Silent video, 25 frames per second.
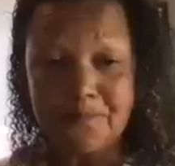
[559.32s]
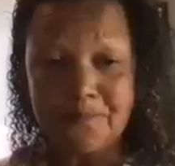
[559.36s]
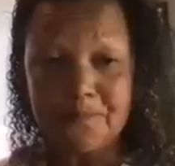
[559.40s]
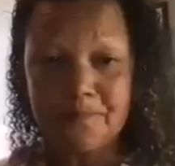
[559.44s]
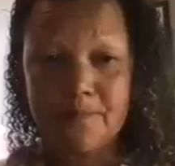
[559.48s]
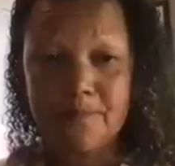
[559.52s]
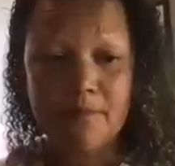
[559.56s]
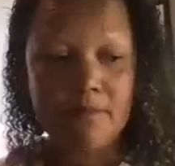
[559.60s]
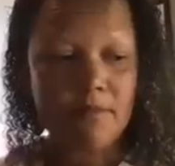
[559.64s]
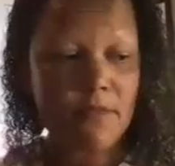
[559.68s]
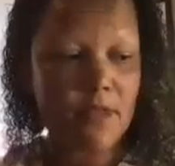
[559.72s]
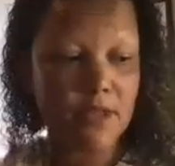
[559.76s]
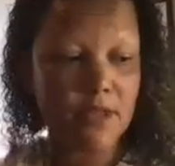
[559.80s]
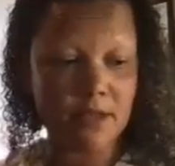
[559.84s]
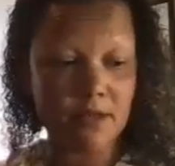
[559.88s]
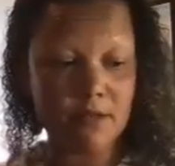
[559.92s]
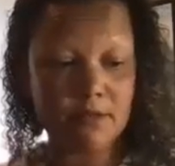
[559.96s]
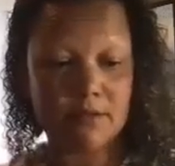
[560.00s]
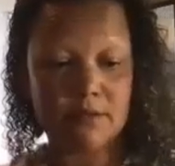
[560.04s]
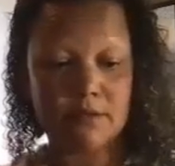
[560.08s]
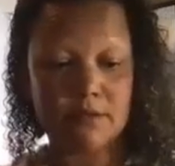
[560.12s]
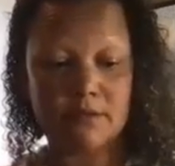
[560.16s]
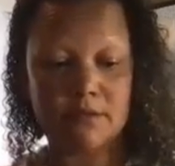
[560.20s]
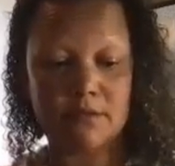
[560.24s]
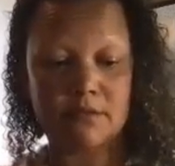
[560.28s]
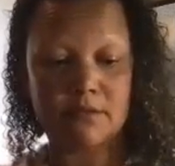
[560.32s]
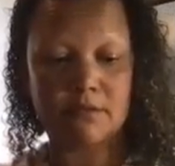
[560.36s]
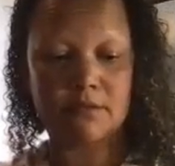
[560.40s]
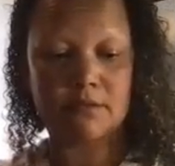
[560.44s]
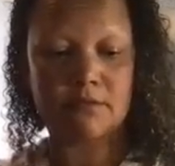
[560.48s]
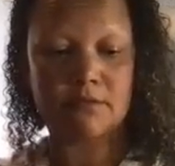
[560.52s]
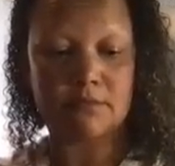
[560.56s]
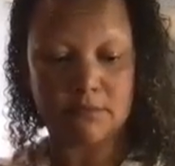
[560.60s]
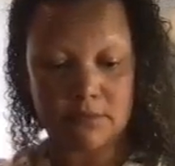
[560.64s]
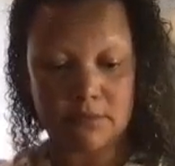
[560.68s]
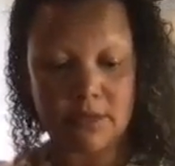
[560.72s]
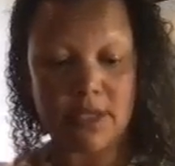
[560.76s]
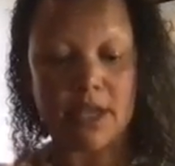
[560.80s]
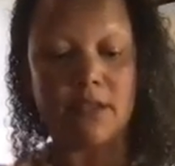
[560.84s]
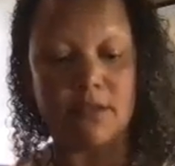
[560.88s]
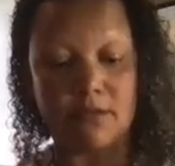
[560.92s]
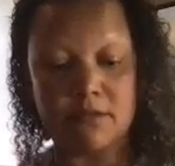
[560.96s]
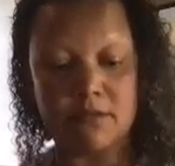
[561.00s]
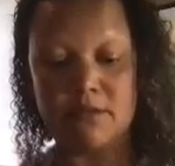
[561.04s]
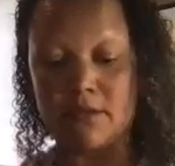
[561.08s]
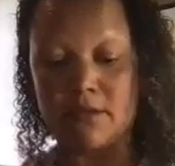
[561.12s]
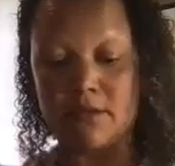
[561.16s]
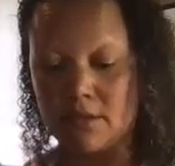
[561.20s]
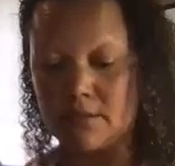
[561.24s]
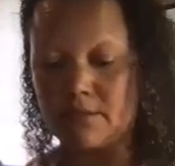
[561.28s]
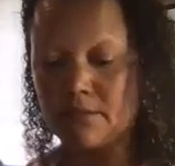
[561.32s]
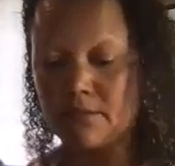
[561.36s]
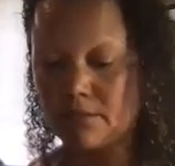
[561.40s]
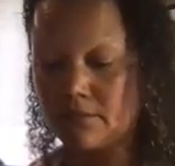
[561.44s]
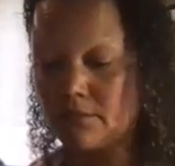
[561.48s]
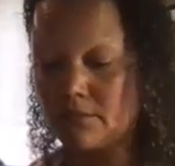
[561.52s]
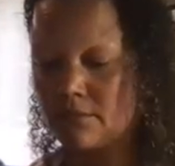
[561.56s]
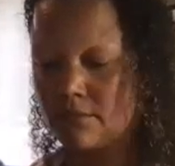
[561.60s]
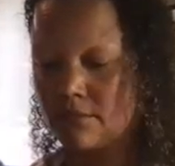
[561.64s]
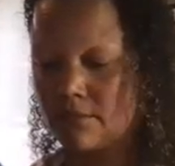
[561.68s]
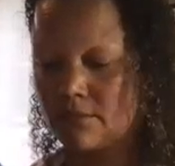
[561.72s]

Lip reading: as a nurse or something else that